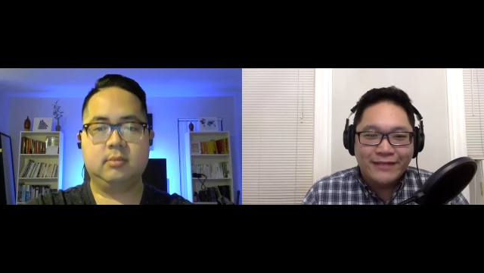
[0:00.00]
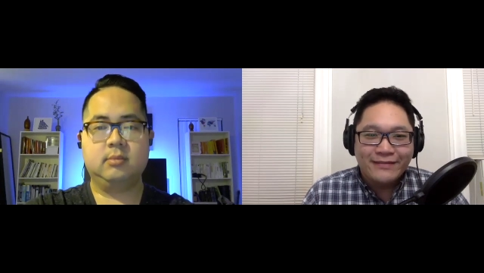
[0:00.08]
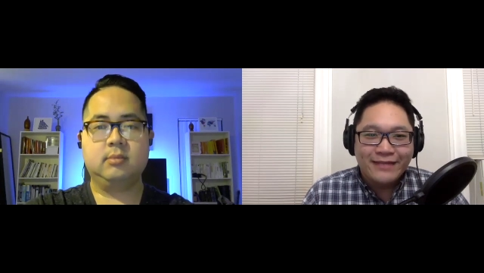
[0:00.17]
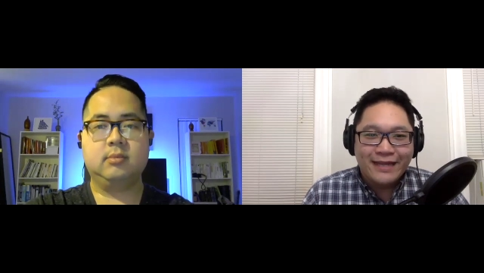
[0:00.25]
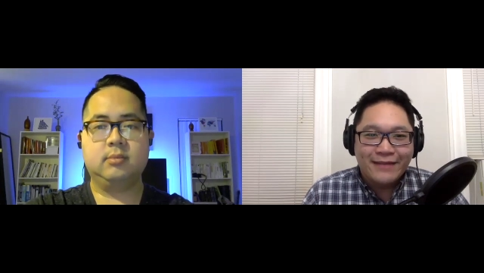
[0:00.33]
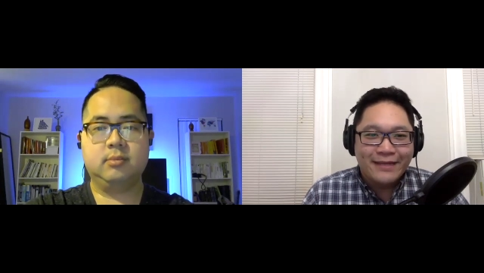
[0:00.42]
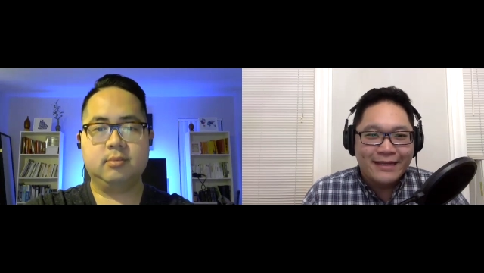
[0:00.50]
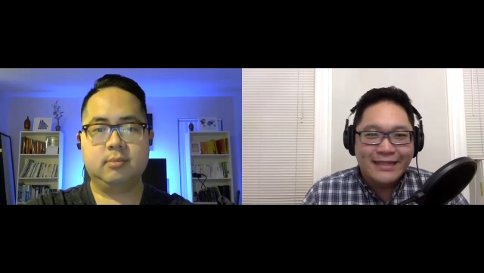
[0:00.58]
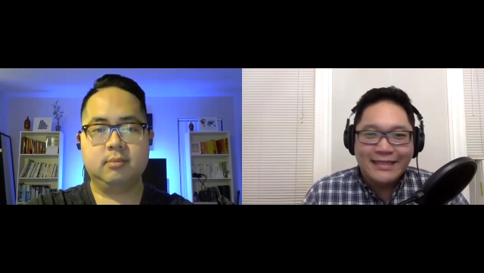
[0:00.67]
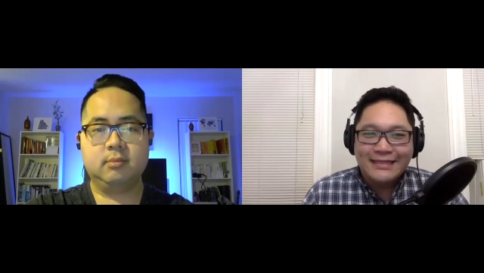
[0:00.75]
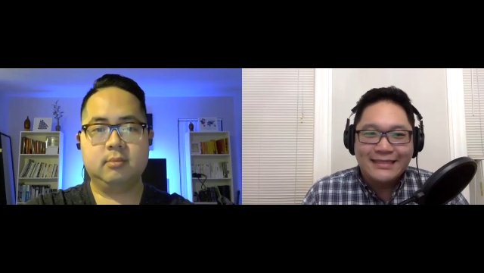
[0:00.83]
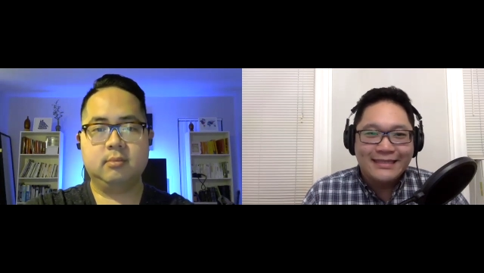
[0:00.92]
Speaker 1: I'm like, this
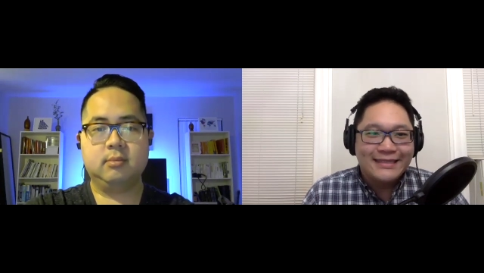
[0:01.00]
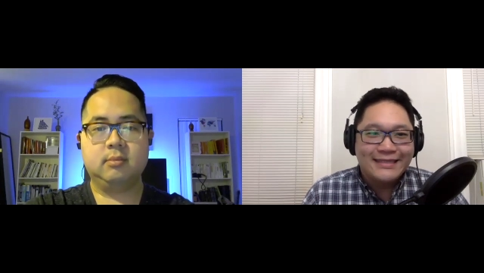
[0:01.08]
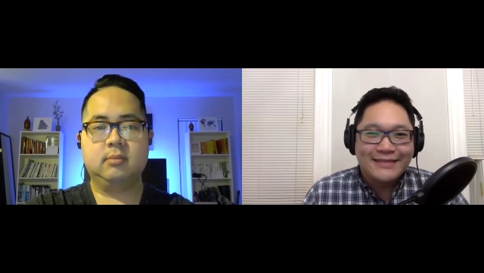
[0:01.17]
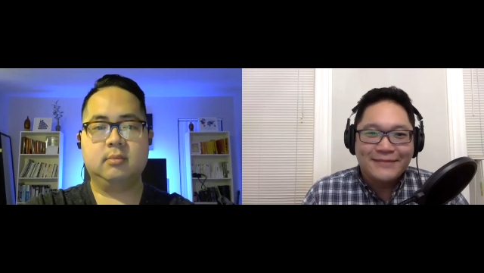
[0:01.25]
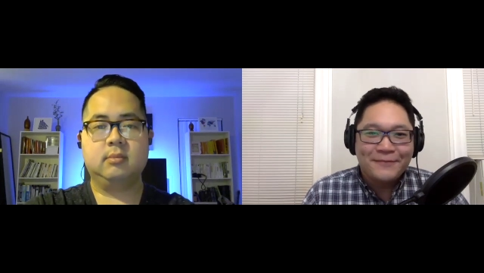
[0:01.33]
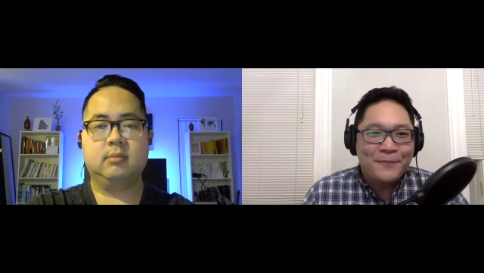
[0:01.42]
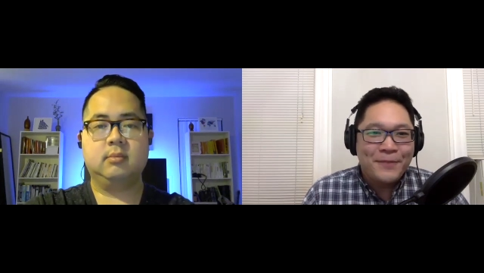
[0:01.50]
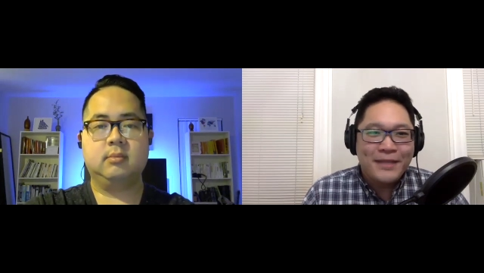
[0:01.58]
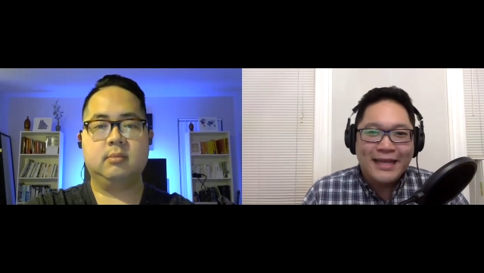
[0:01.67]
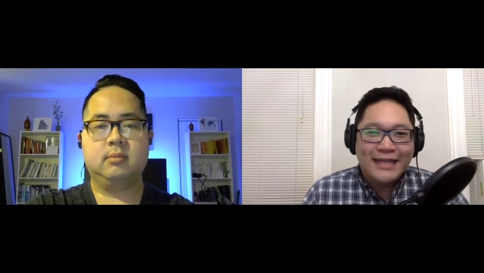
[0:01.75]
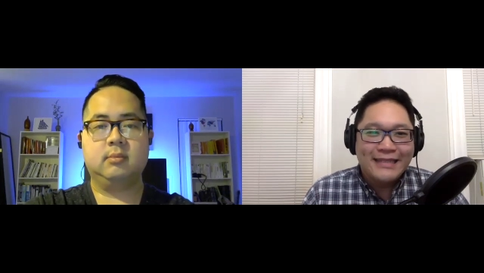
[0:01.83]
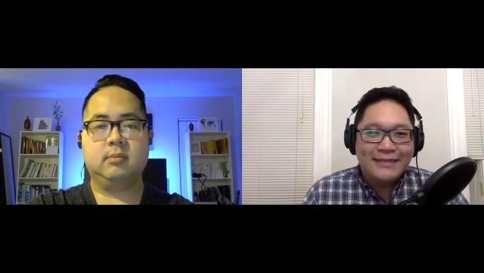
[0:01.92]
just, it
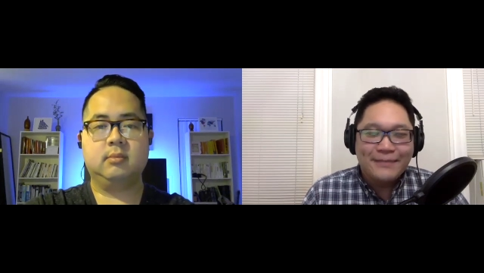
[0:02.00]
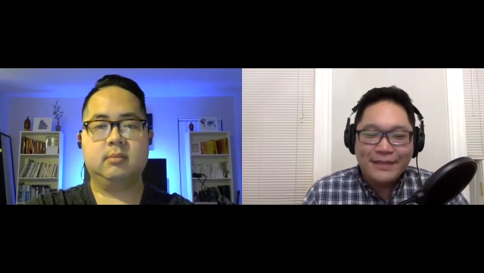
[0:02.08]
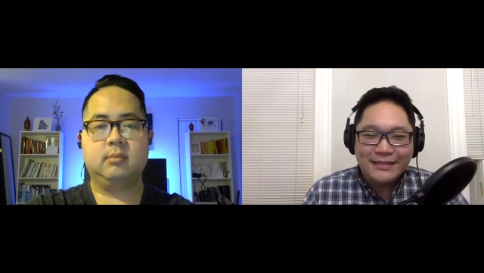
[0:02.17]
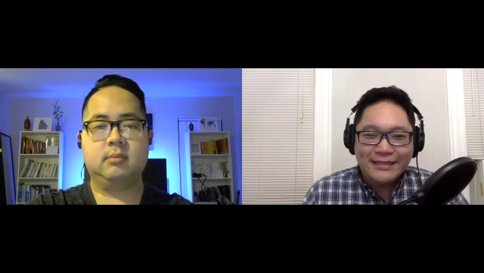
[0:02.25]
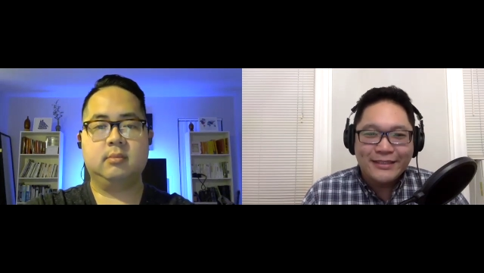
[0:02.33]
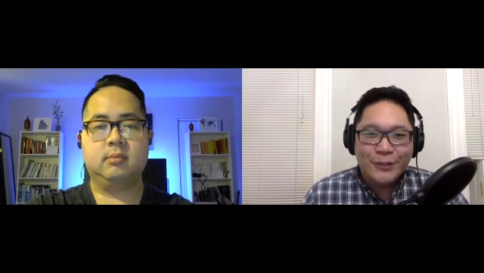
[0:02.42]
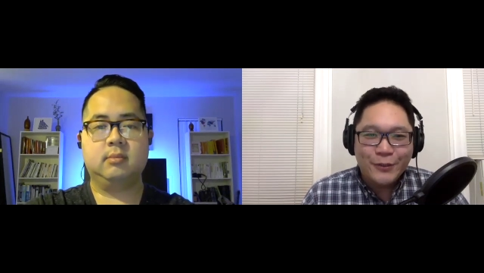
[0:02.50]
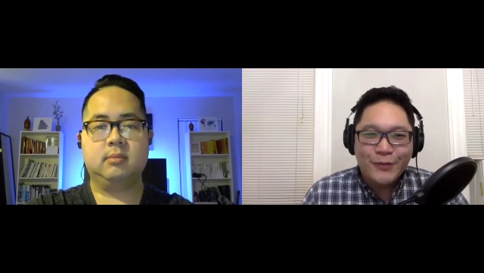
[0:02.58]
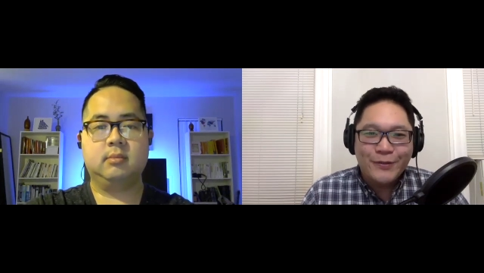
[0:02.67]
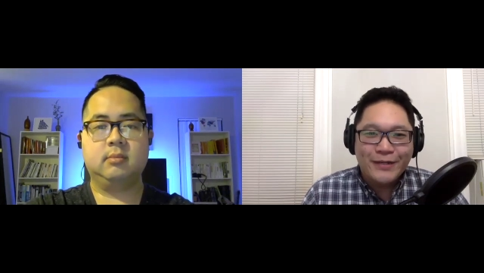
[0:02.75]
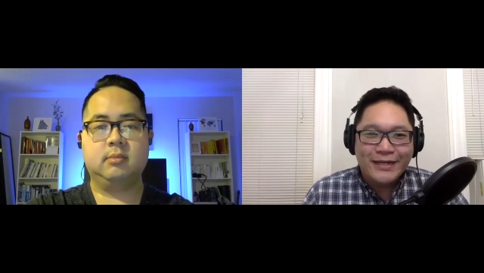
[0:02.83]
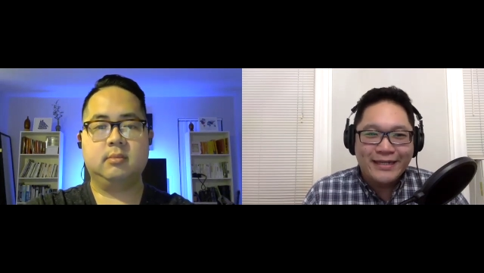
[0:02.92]
smells too
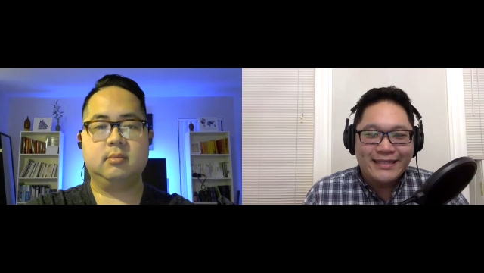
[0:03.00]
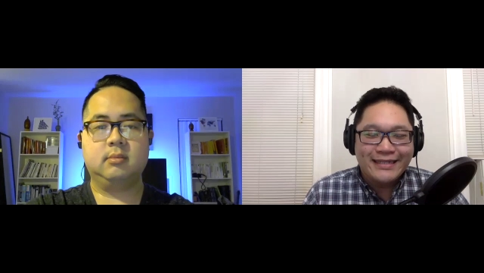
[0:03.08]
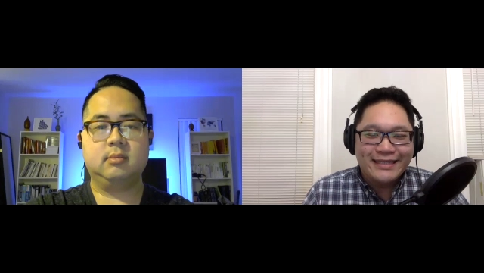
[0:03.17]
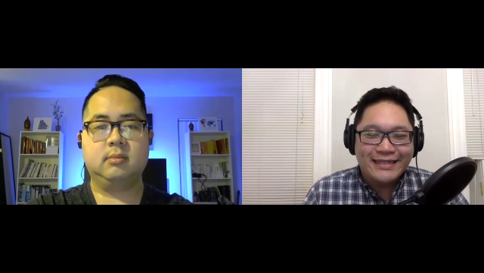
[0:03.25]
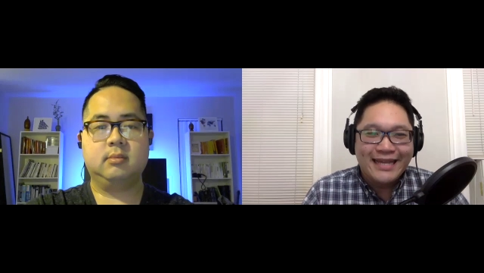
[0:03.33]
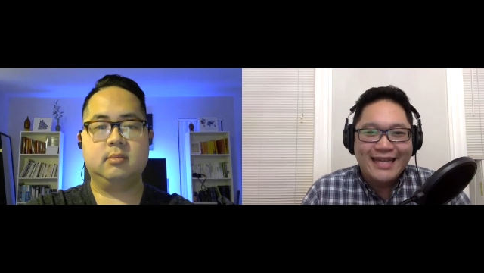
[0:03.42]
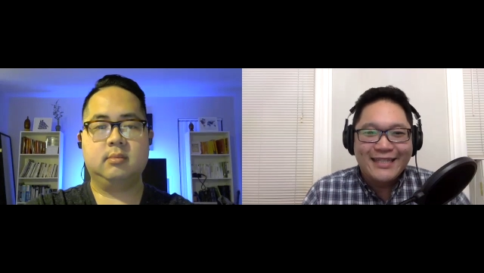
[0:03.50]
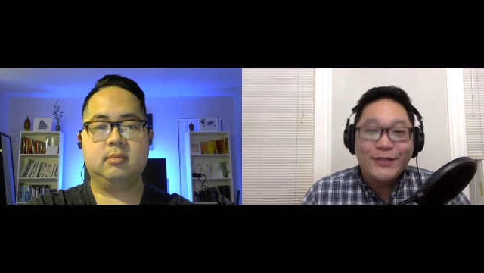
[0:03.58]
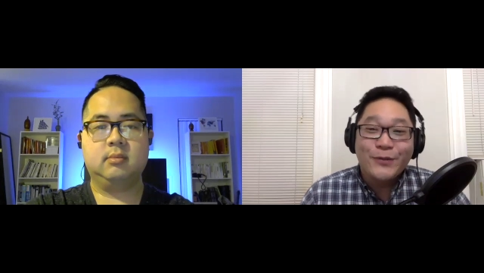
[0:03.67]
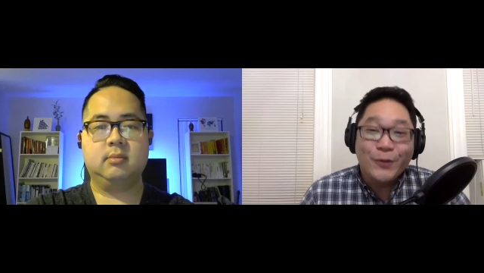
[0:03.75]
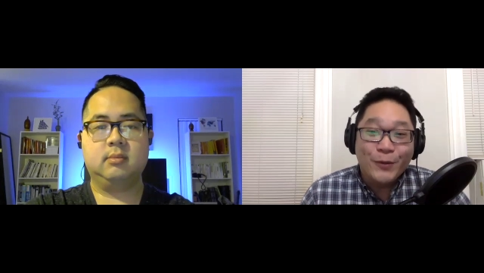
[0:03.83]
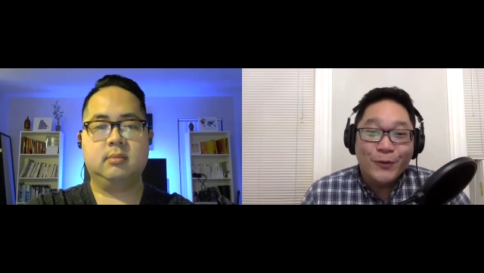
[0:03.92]
uh, too
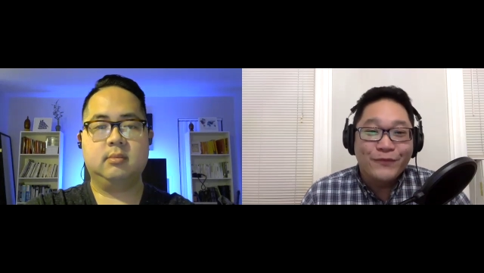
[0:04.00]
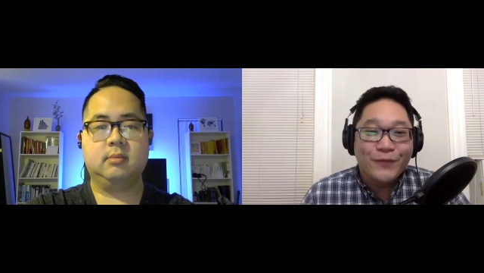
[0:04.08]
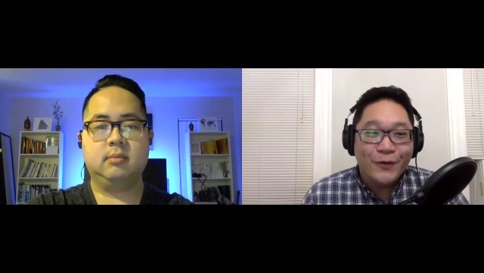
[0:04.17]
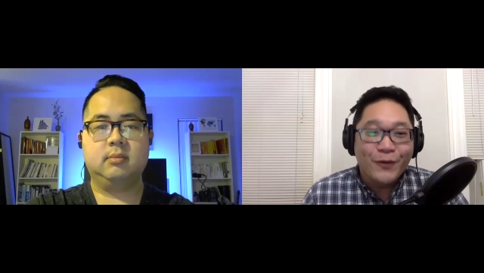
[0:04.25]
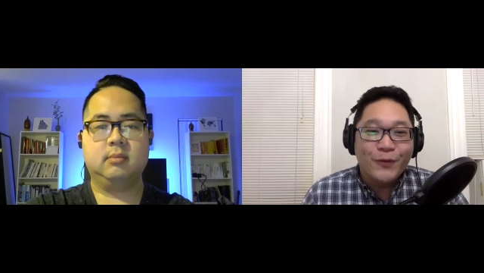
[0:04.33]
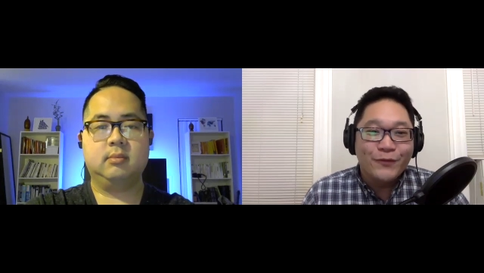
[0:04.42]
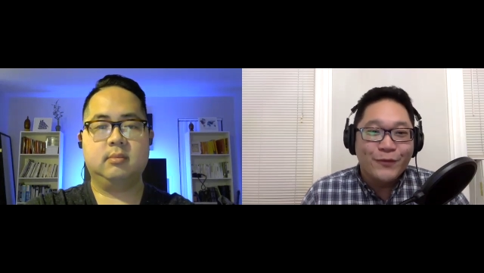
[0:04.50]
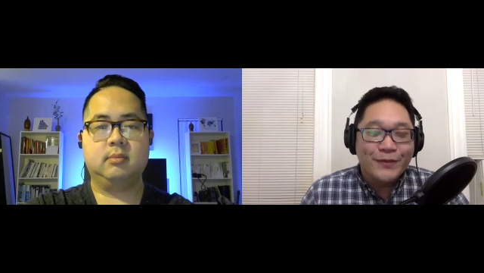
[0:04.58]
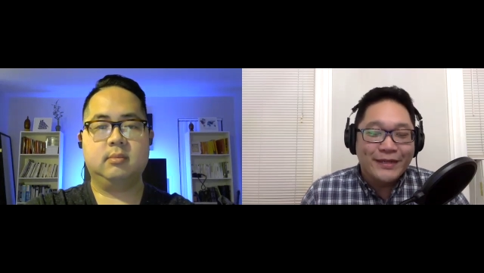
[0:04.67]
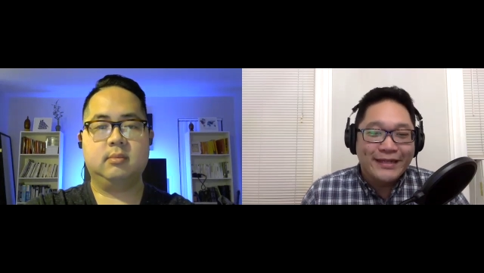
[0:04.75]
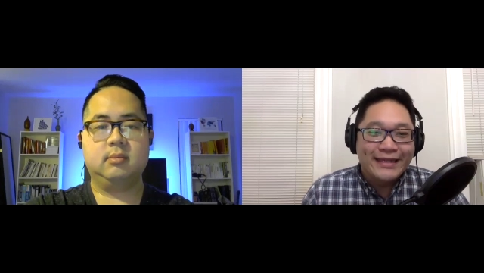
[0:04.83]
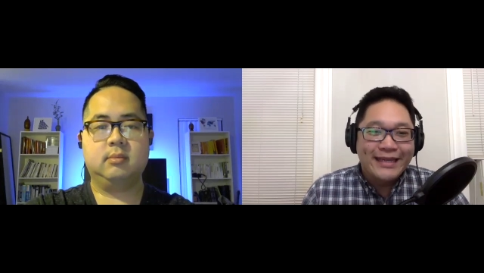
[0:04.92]
old old for me.
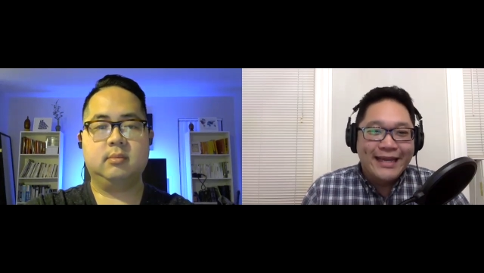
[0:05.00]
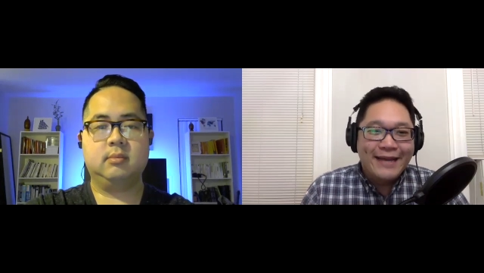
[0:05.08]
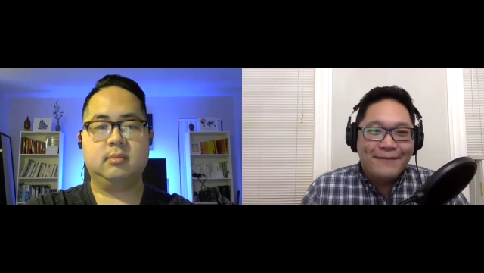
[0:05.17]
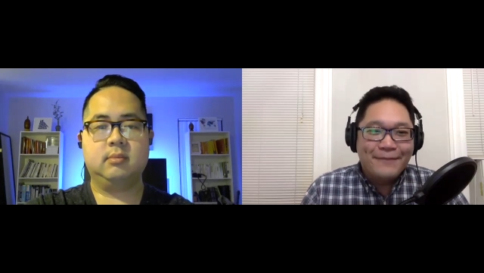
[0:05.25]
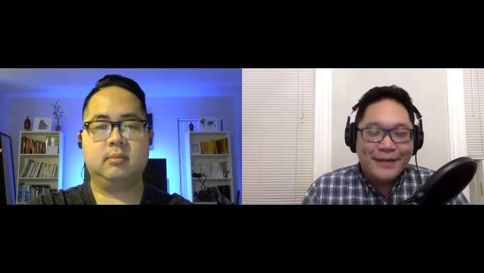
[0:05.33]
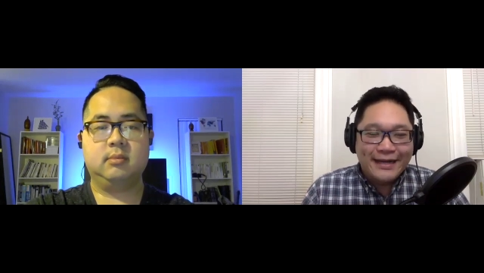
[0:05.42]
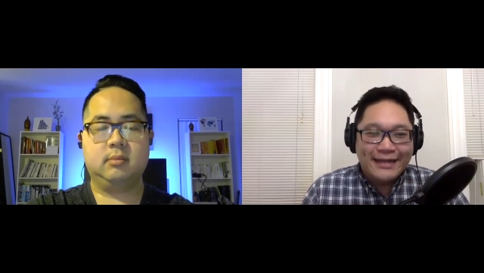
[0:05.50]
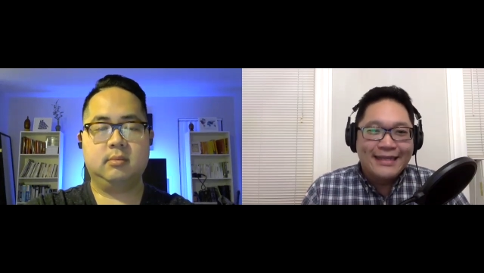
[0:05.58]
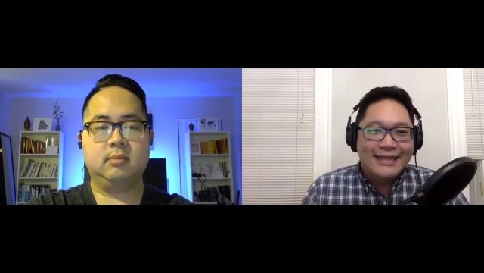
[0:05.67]
But